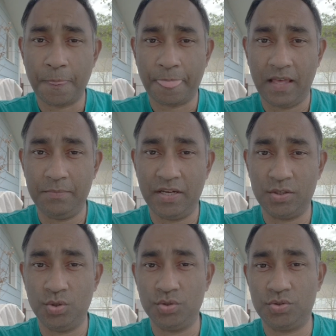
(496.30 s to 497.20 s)
it might
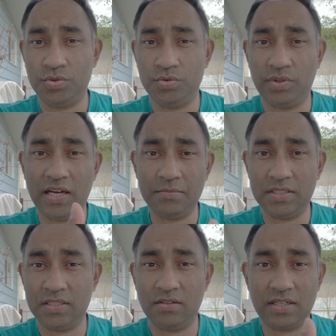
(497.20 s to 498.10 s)
go to
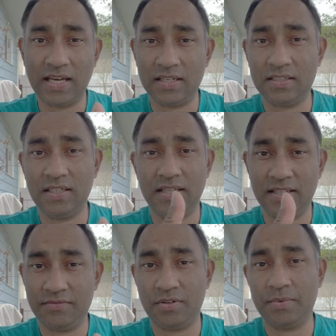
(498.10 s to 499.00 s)
Edmonton or Calgary, and
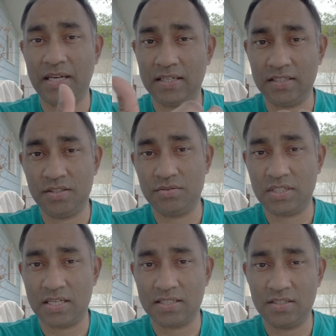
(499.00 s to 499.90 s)
then from Calgary to
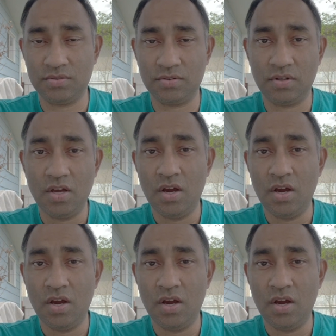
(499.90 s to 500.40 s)
Saskatoon.